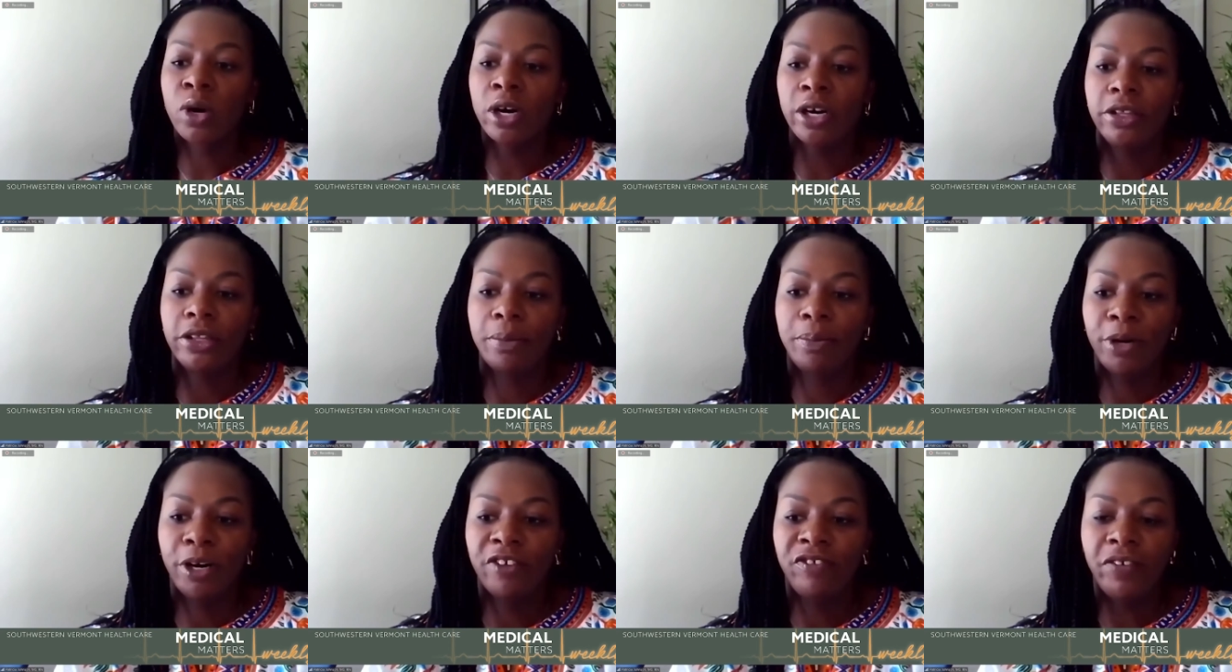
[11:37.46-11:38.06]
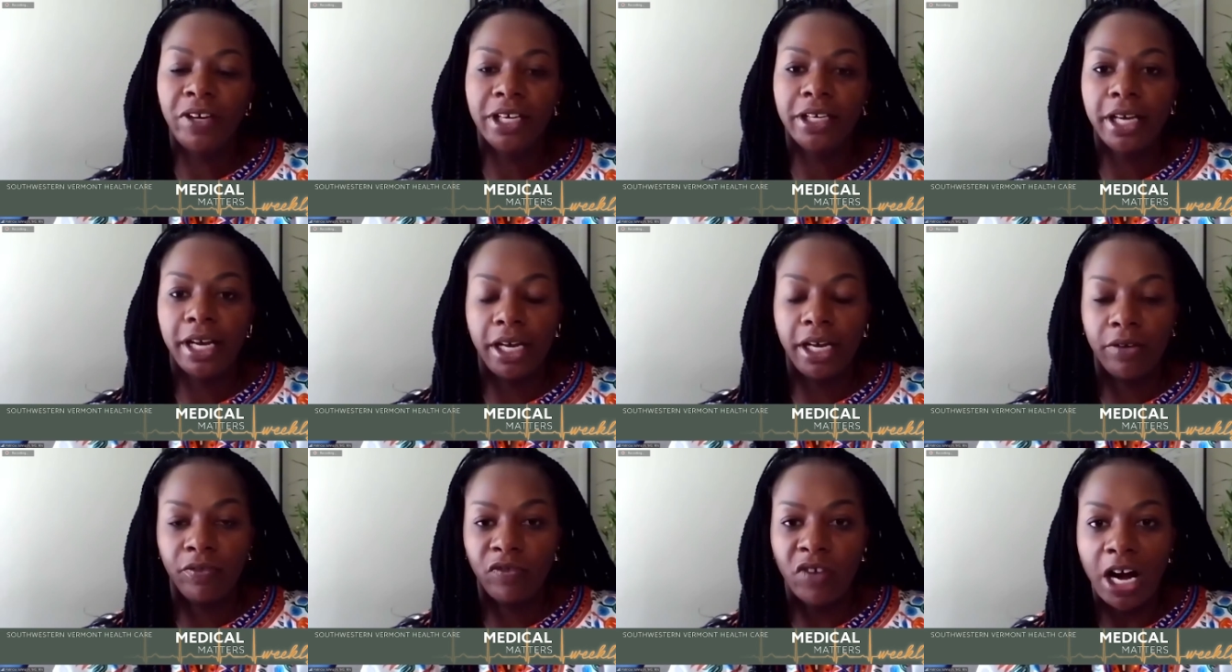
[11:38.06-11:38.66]
we're in the
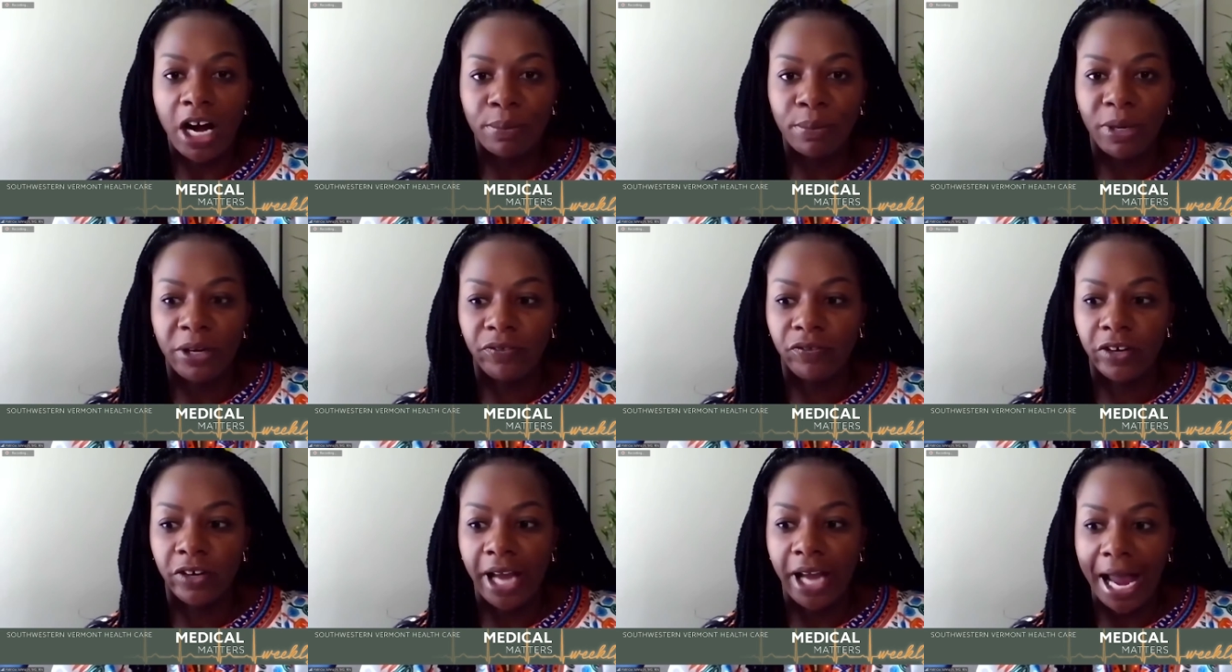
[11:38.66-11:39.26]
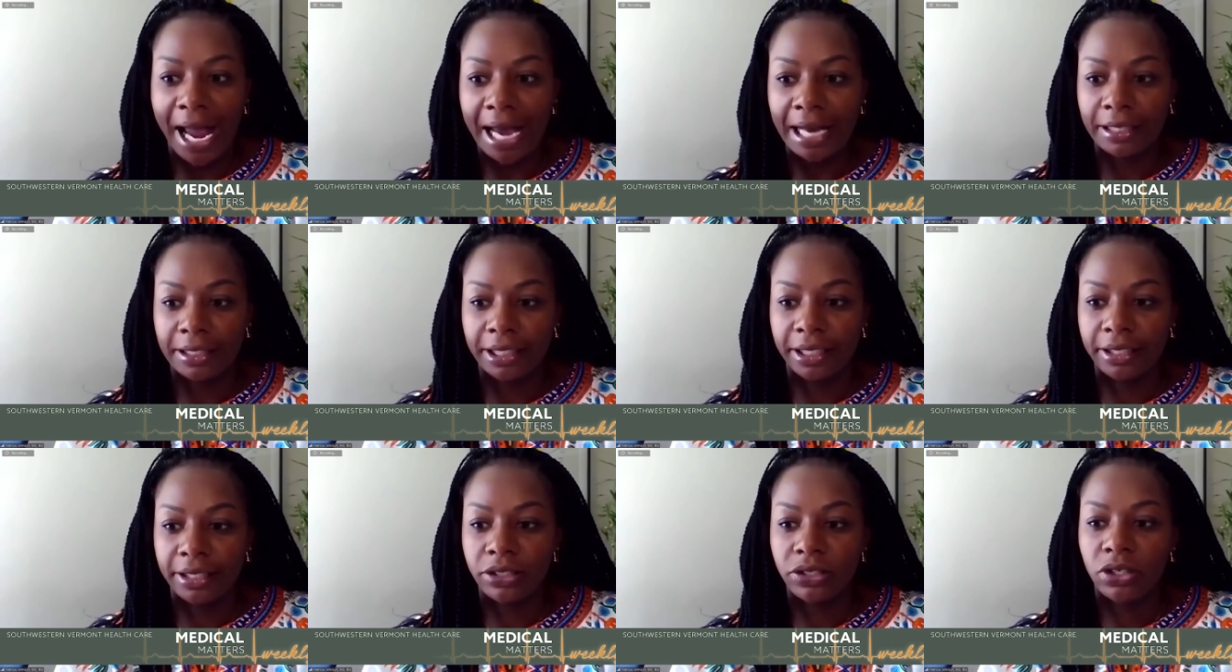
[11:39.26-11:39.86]
perfect environment for
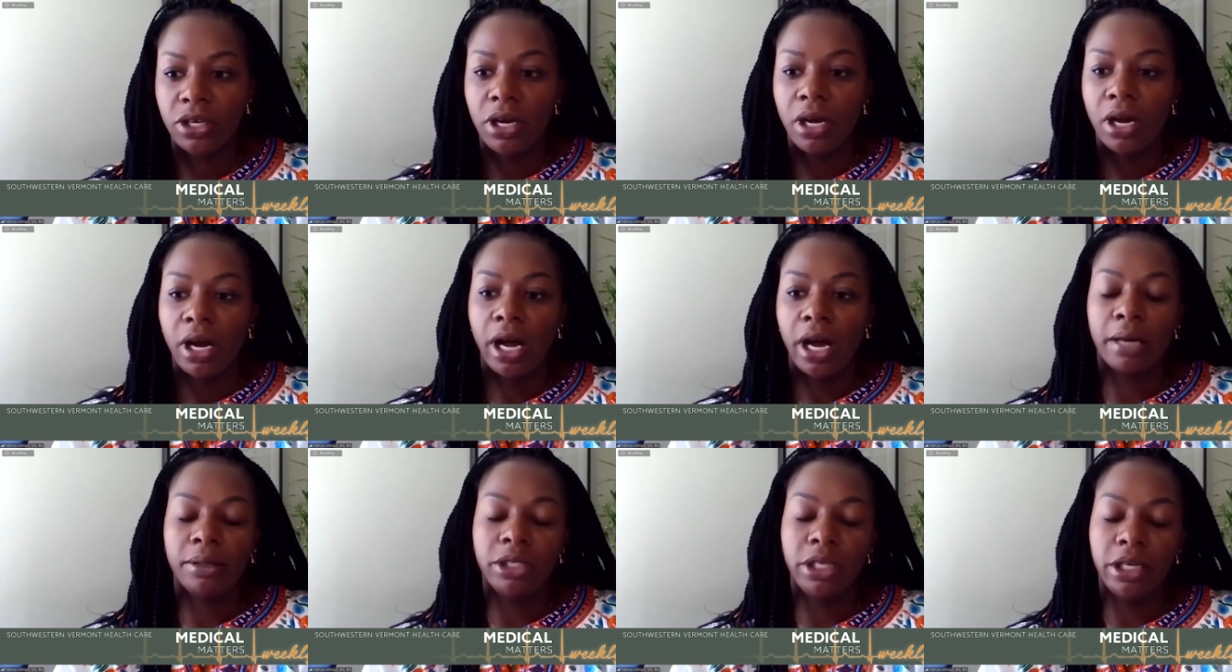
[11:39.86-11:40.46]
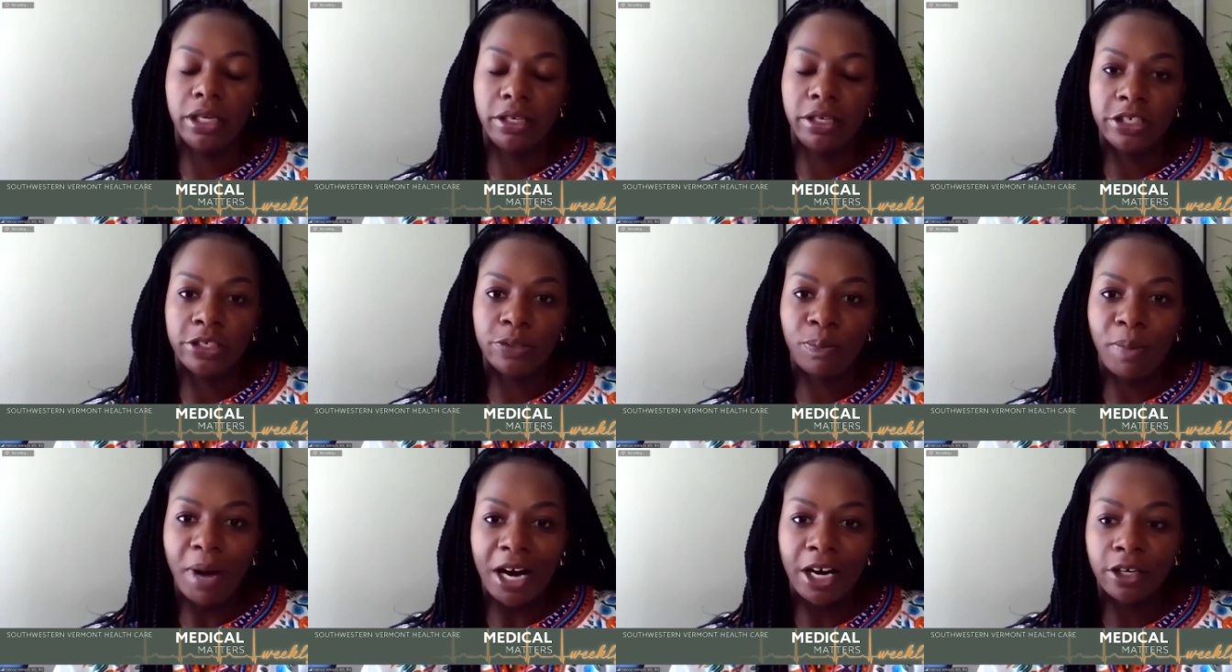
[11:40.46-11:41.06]
catalysts uh, to
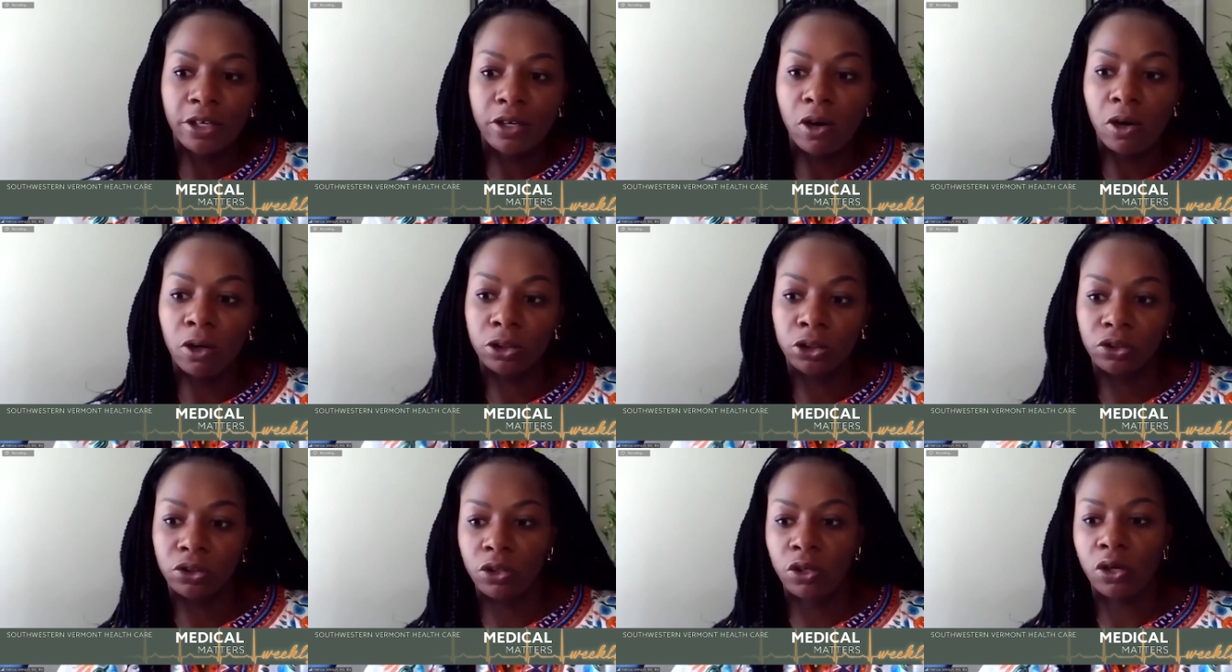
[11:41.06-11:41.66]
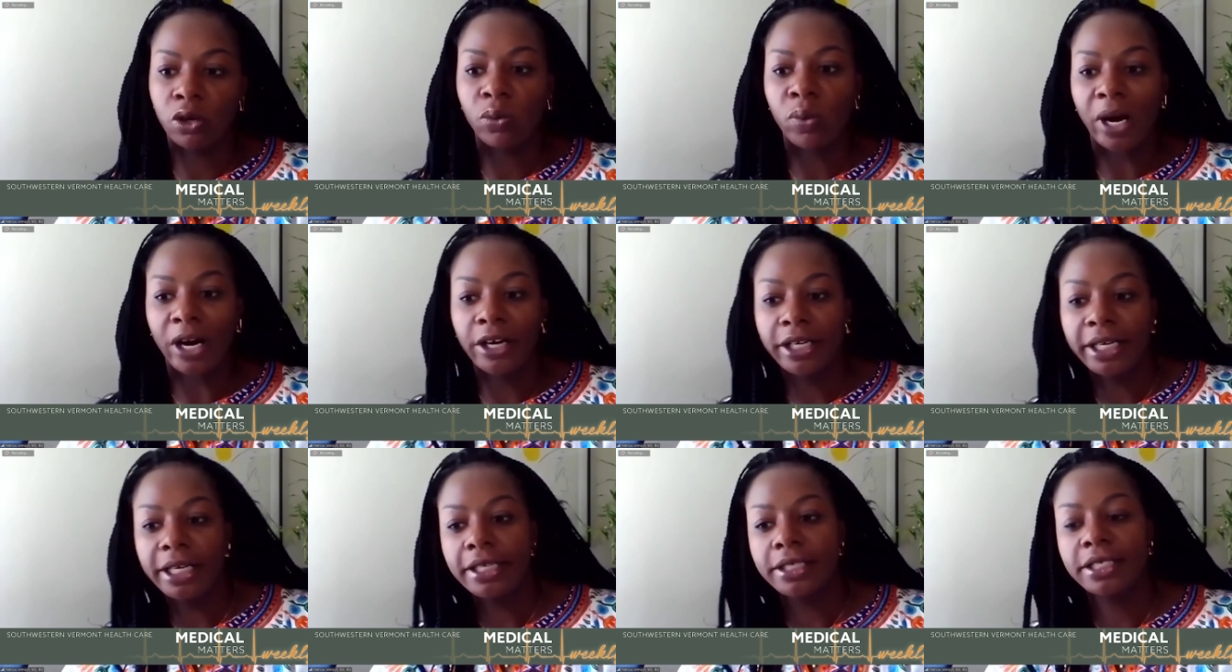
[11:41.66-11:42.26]
inspire cultural
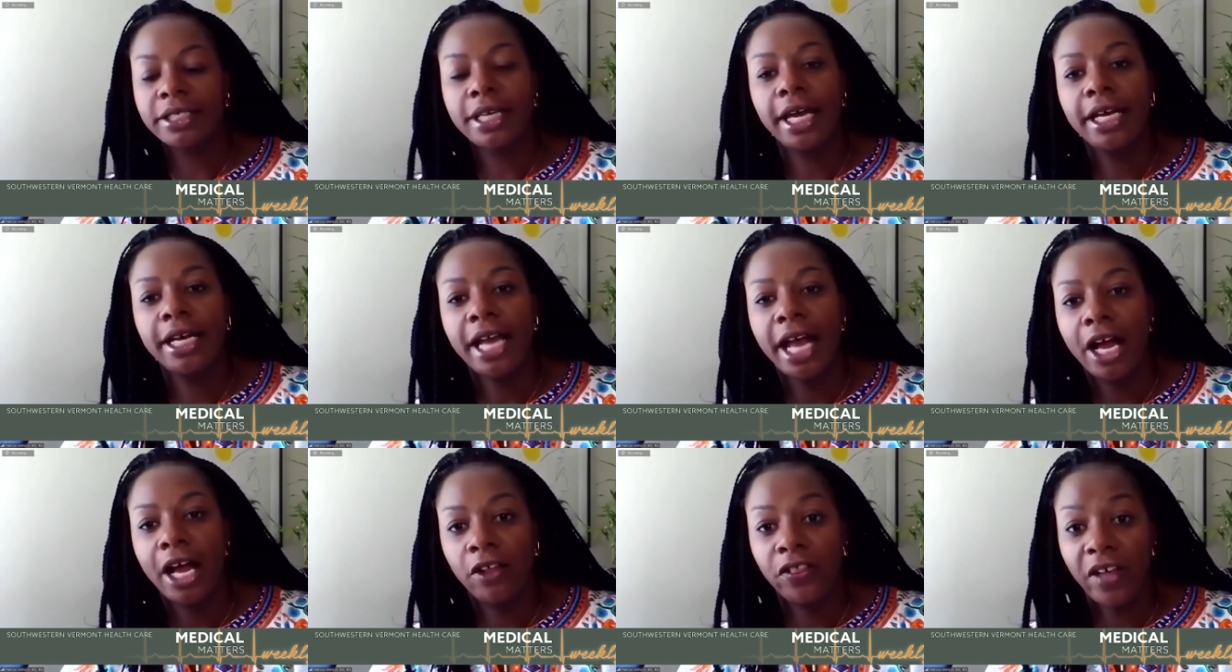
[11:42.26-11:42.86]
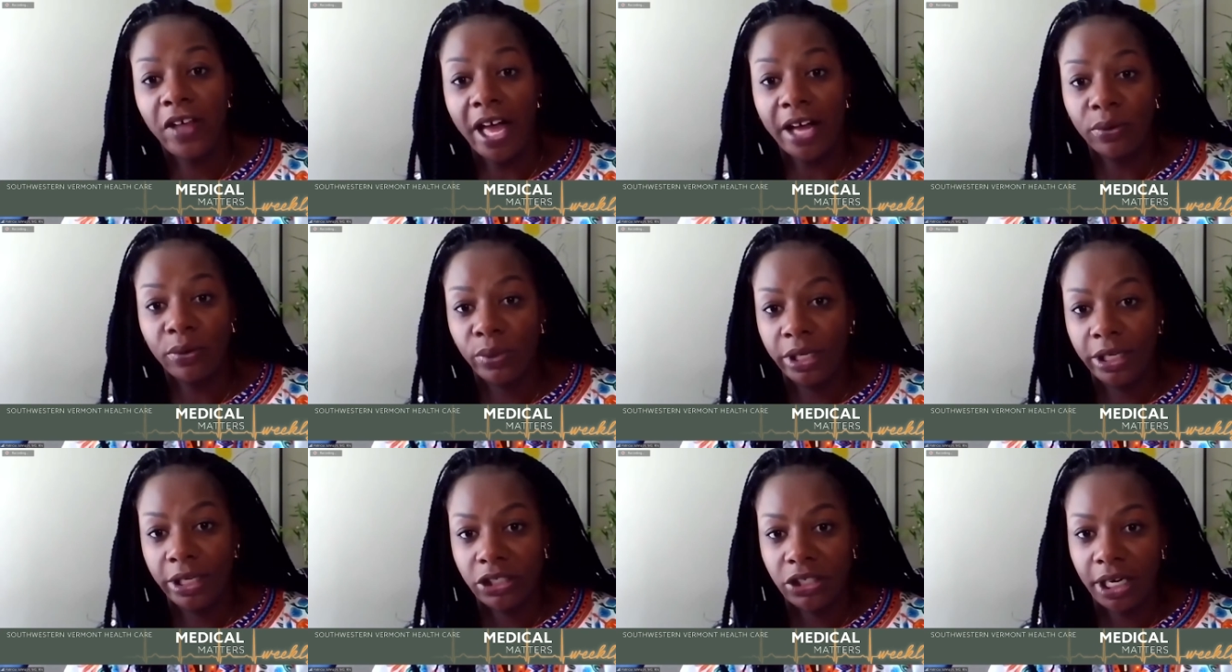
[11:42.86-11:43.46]
awareness and health
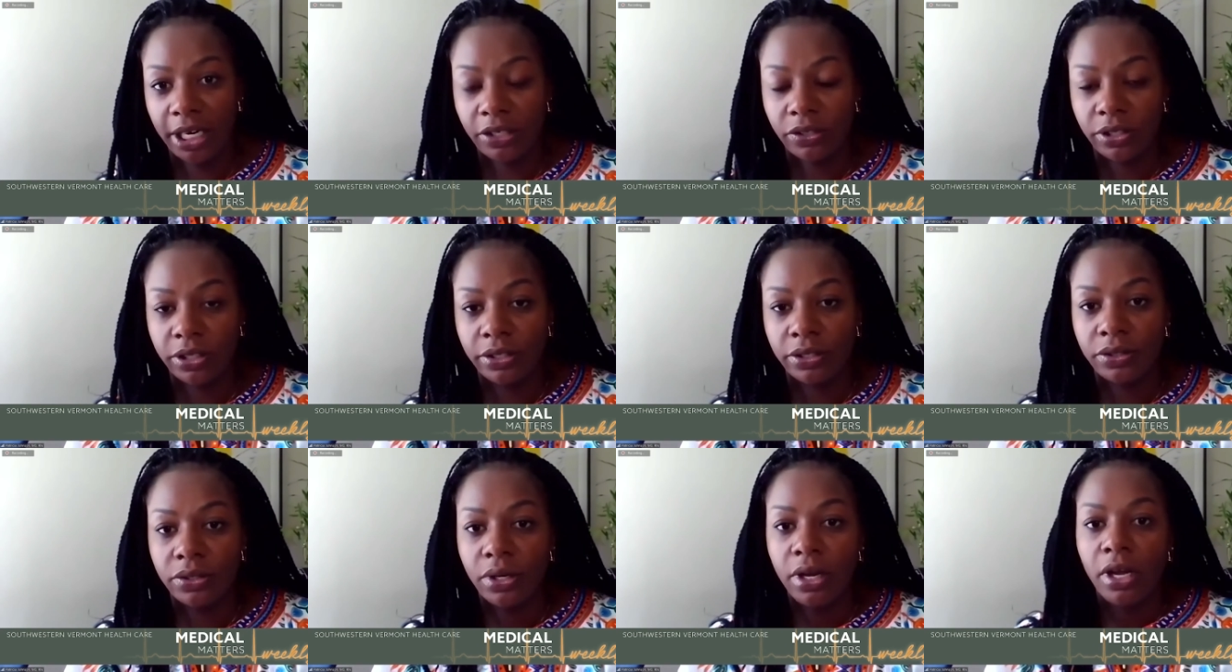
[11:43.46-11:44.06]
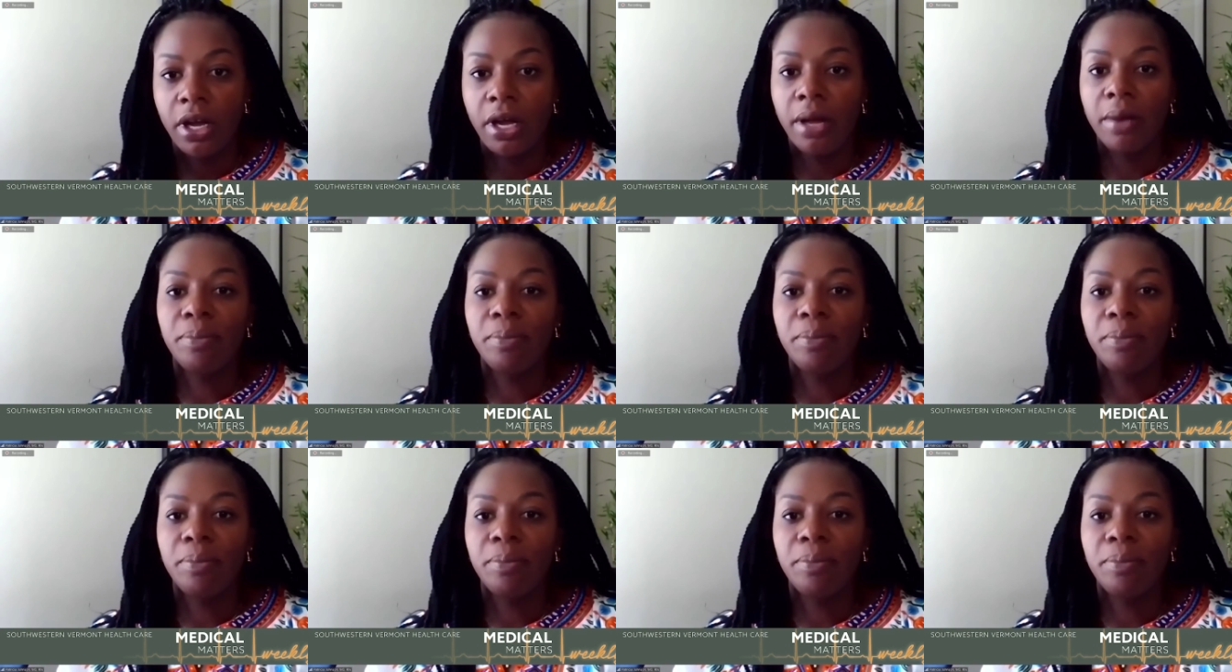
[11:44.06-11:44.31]
equity changes.